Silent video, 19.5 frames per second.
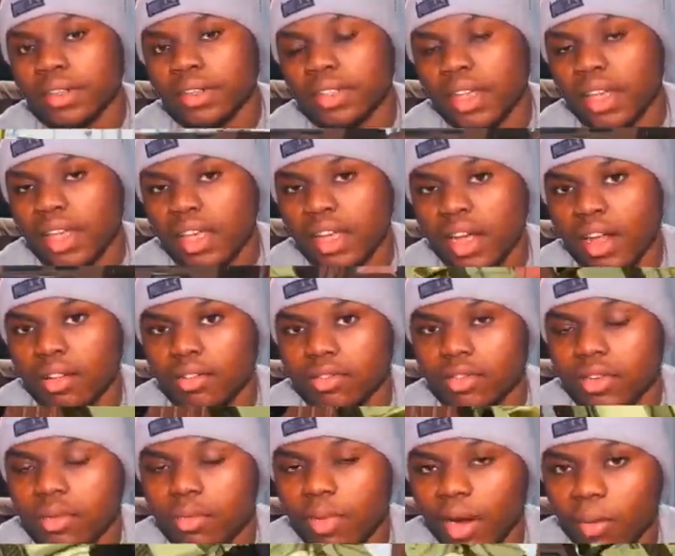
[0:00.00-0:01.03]
in Call of
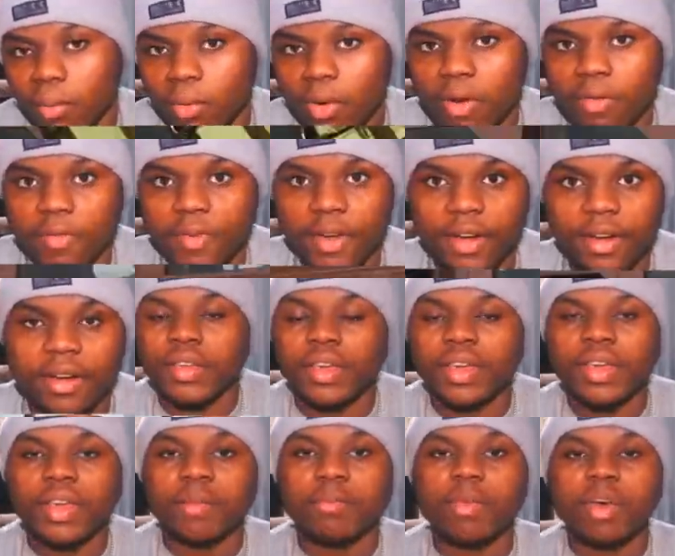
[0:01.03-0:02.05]
Duty Modern Warfare.
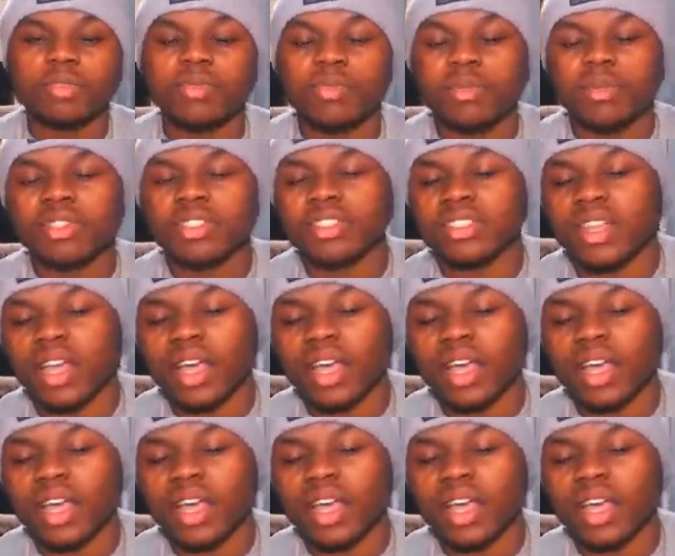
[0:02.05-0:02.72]
Most people just think